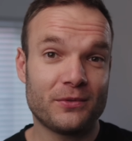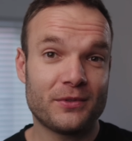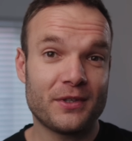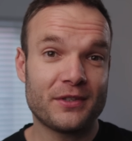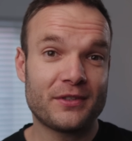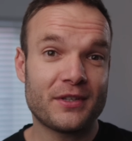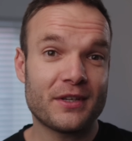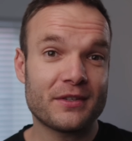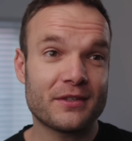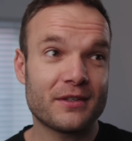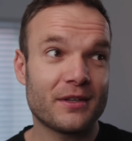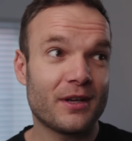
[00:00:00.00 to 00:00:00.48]

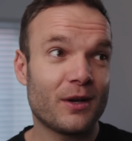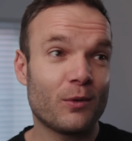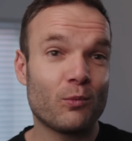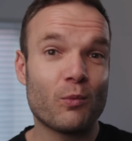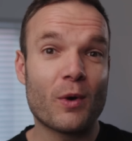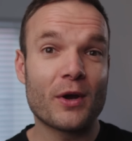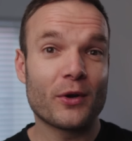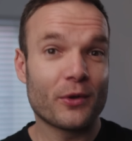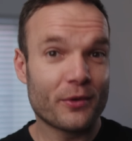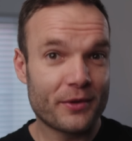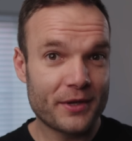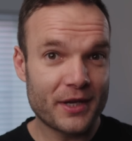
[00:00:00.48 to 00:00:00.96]
This isn't a
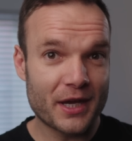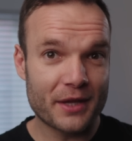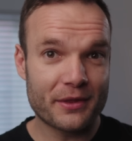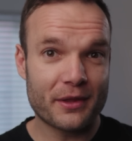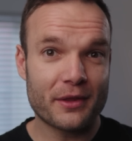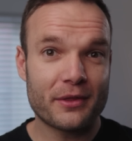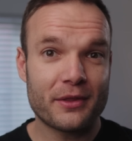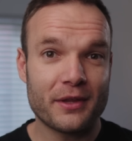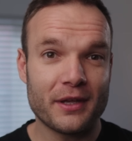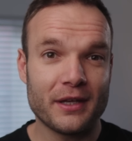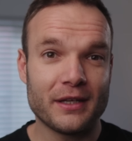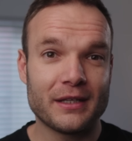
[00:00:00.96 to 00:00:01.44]
one or the other
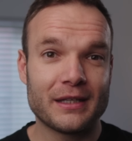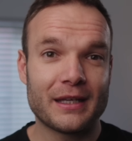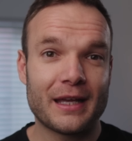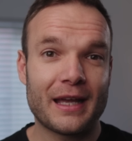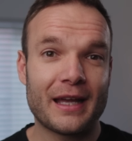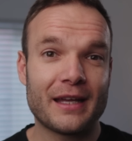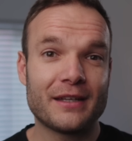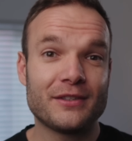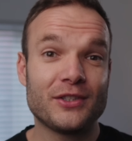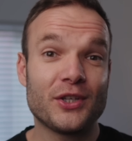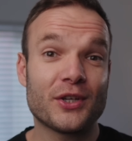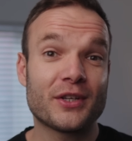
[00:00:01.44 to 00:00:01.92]
thing,
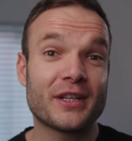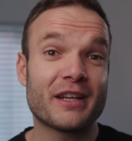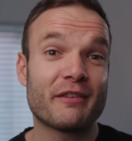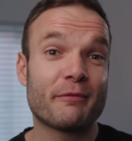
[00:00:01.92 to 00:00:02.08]
and you can